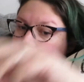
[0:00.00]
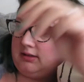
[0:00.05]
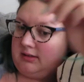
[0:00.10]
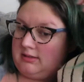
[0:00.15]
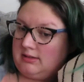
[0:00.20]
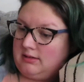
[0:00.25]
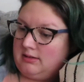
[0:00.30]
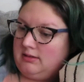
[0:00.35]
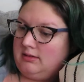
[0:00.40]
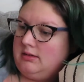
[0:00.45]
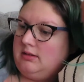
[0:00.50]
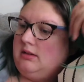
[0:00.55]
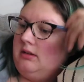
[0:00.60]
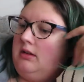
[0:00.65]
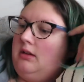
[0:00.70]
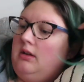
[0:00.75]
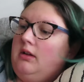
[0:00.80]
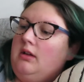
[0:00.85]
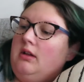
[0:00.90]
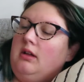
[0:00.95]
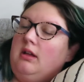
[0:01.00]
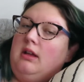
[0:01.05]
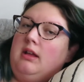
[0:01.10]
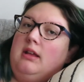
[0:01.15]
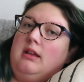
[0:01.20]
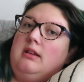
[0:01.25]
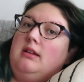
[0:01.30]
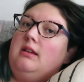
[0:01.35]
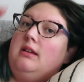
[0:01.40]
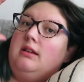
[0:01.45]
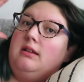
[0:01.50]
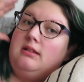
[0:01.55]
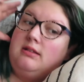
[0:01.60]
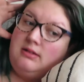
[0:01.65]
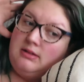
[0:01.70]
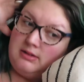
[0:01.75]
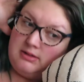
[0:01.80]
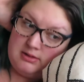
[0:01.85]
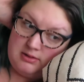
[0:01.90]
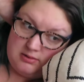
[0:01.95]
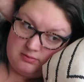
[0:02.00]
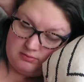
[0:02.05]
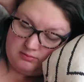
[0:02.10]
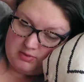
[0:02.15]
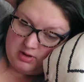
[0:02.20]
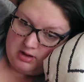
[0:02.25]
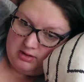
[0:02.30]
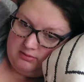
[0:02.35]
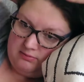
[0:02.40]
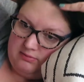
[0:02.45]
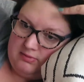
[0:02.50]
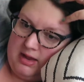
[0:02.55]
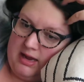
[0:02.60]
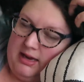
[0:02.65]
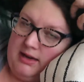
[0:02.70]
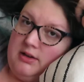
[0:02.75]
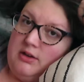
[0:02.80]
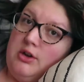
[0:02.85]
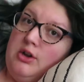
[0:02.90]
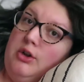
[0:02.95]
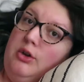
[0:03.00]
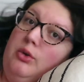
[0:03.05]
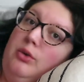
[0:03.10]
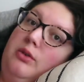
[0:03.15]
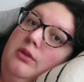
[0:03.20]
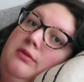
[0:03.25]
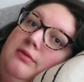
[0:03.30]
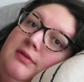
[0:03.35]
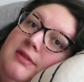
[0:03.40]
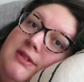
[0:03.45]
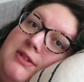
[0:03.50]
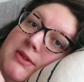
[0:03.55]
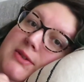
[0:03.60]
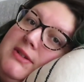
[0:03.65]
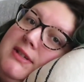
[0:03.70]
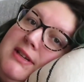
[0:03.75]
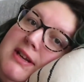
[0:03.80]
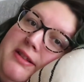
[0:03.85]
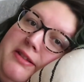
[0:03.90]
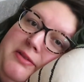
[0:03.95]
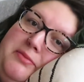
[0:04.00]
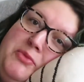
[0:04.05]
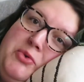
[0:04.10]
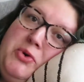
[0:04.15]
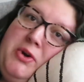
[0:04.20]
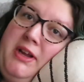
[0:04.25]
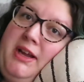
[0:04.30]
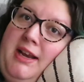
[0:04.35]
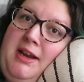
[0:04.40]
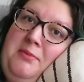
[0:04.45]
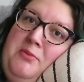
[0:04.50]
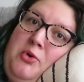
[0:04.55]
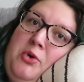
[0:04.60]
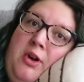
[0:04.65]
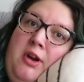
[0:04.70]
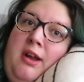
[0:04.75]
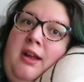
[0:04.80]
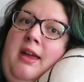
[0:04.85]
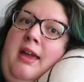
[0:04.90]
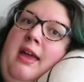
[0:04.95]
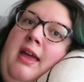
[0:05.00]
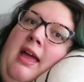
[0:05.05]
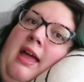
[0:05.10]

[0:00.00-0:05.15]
is. It is like noon, so it's not the morning anymore.